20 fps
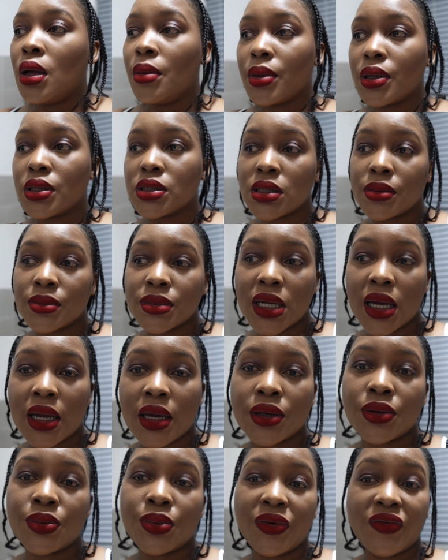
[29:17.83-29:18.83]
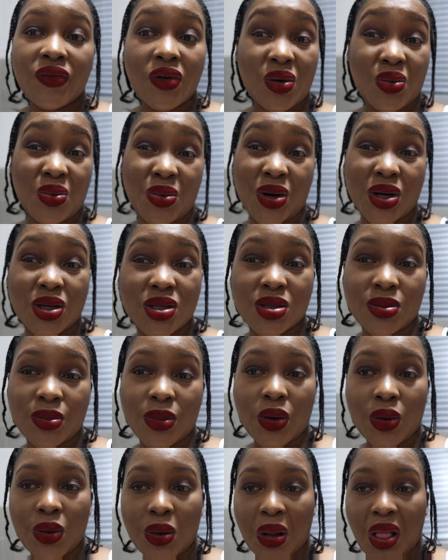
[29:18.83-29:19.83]
because I'm tired. We've got work
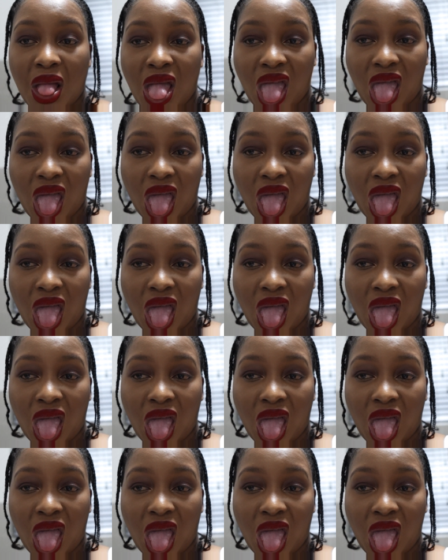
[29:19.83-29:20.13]
tomorrow.